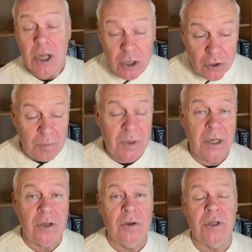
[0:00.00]
Could be a
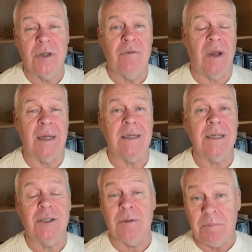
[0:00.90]
huge
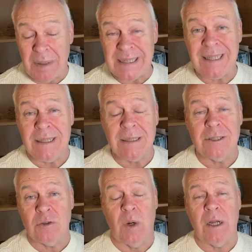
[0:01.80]
advantage in business
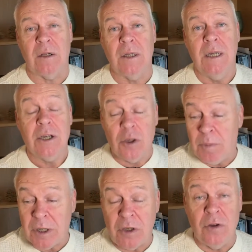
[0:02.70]
as well. Could be
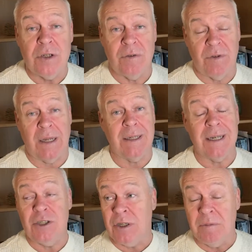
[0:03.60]
a huge
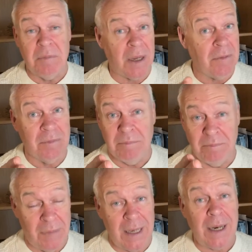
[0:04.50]
advantage in
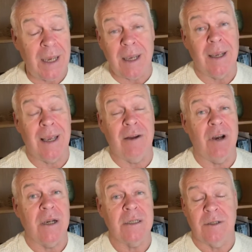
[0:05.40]
many
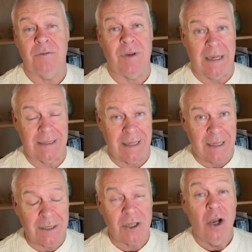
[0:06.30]
areas and
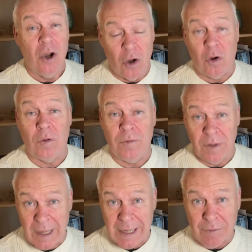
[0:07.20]
facets of
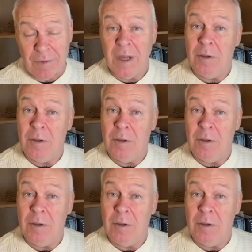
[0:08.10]
life.